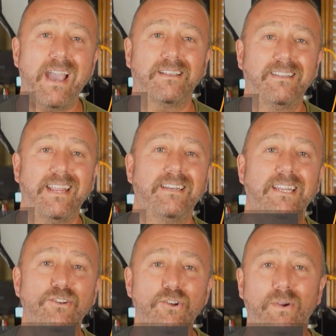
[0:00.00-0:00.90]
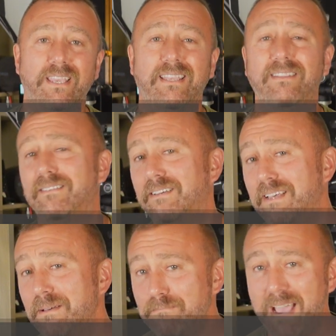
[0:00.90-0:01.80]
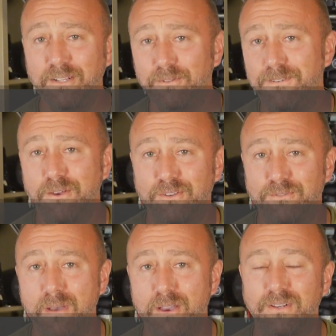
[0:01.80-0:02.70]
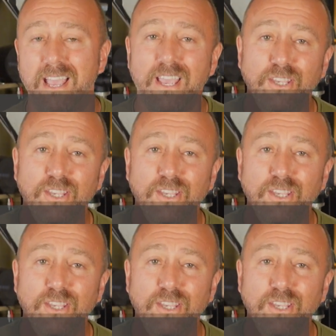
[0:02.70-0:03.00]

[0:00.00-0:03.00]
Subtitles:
accidentally knock it into manual focus mode,